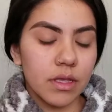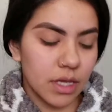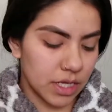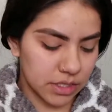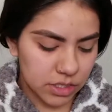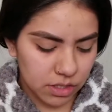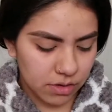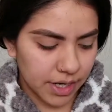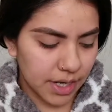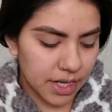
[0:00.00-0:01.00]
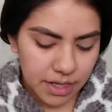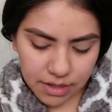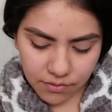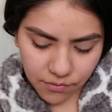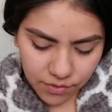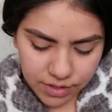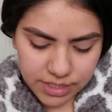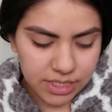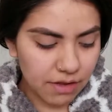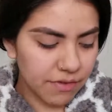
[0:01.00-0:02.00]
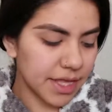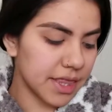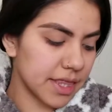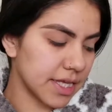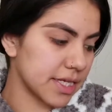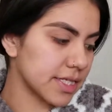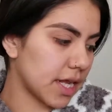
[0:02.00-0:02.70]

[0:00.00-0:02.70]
And so for stuff like this,